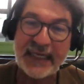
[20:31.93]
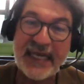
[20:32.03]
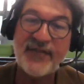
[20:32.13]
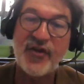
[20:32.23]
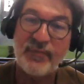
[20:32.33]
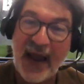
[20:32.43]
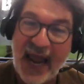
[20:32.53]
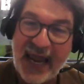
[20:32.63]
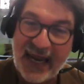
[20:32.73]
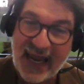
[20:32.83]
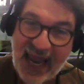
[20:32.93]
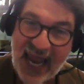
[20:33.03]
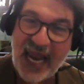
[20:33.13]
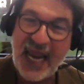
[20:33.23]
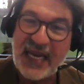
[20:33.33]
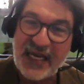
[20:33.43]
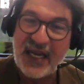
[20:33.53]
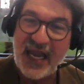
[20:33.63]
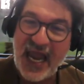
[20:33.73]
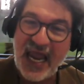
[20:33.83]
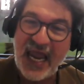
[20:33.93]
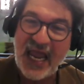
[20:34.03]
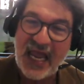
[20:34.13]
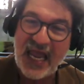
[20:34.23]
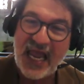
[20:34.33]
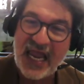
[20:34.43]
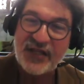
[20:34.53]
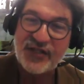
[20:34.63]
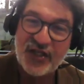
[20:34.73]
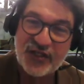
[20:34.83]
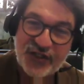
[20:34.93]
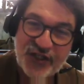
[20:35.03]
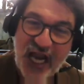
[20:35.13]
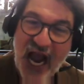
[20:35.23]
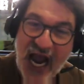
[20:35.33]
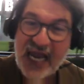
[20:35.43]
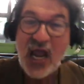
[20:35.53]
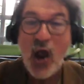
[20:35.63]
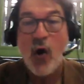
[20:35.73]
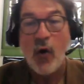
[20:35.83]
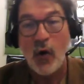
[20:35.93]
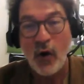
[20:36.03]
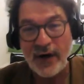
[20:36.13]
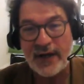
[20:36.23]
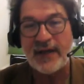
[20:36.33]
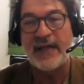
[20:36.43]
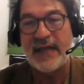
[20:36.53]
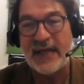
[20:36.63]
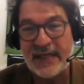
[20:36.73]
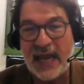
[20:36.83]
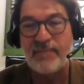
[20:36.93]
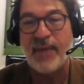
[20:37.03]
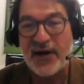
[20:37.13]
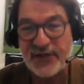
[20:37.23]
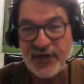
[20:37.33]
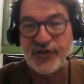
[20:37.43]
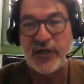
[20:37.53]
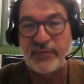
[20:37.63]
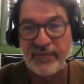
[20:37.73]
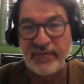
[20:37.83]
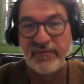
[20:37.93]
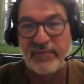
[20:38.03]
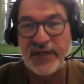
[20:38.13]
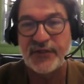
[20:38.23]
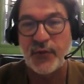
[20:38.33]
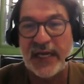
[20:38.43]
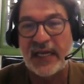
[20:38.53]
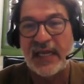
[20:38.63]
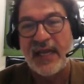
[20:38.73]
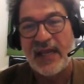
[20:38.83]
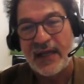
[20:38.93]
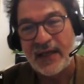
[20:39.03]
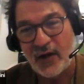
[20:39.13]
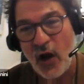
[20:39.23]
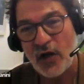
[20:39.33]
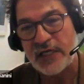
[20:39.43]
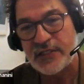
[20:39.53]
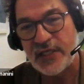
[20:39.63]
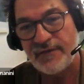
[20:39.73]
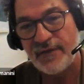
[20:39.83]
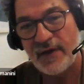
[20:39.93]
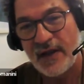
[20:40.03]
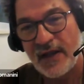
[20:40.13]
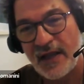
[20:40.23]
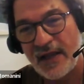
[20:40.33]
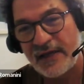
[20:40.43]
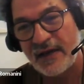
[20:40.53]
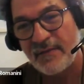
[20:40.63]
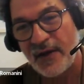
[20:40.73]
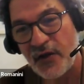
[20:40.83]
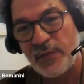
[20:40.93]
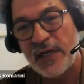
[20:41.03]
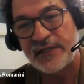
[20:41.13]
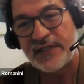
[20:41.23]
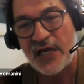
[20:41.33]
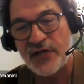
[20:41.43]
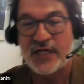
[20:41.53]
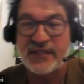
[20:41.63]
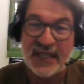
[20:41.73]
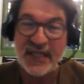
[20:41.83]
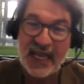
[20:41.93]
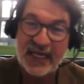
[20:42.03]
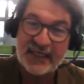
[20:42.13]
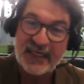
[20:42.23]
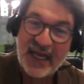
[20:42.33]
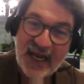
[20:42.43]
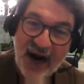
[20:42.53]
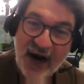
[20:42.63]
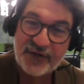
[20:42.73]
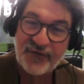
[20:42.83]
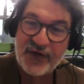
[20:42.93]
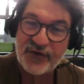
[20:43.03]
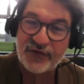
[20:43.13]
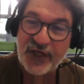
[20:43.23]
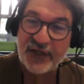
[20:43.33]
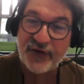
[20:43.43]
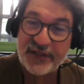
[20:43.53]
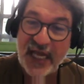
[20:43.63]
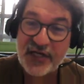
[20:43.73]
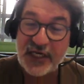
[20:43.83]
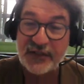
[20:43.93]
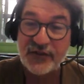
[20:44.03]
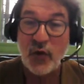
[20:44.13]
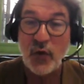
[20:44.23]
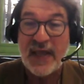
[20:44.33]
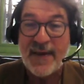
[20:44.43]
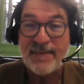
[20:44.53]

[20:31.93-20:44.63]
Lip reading: either by AGI or in a partnership between cognitive human intelligence and artificial general intelligence. So